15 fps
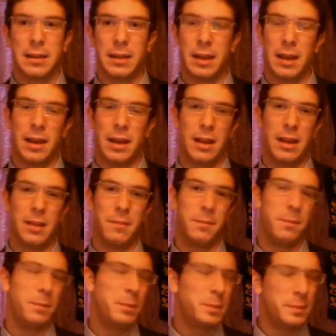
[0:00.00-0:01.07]
uh,
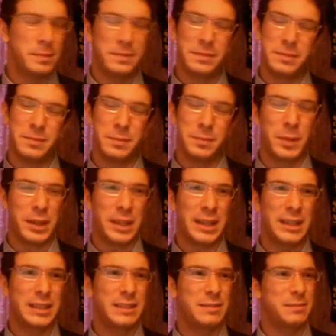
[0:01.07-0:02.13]

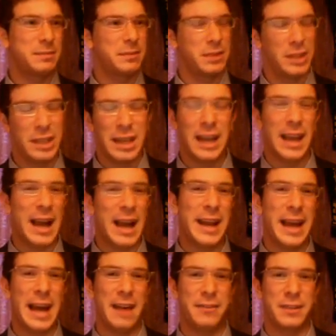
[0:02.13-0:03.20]
but you kind
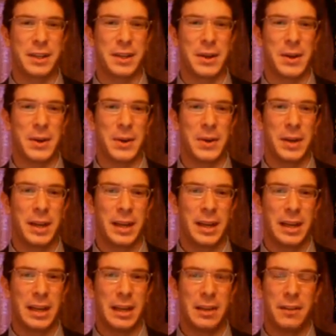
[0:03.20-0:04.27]
of have to go.
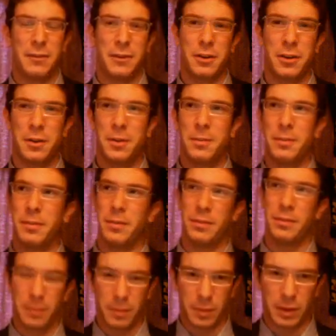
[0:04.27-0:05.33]
If your
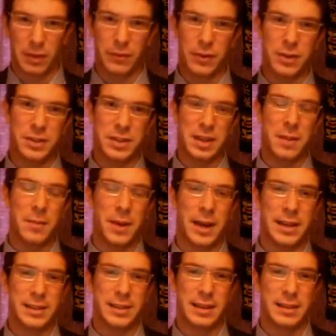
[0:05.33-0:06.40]

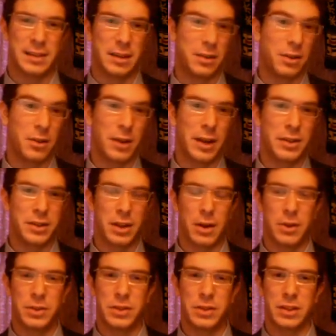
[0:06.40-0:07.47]
senpai says that you're going out to the
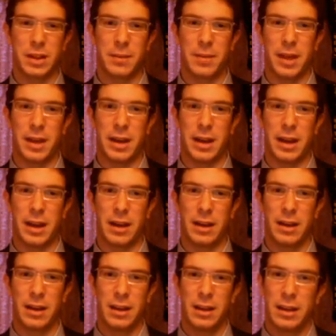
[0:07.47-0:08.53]
hostess club that night,
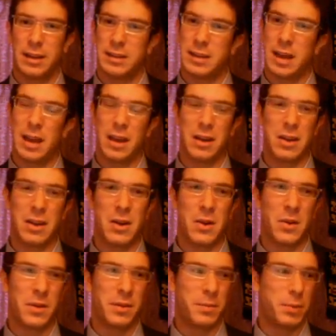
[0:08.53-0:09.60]
saying
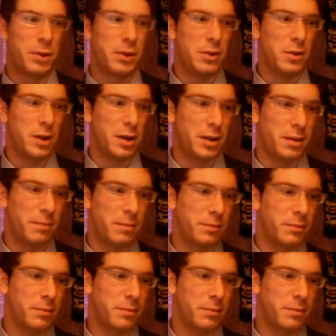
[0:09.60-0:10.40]
no would put you on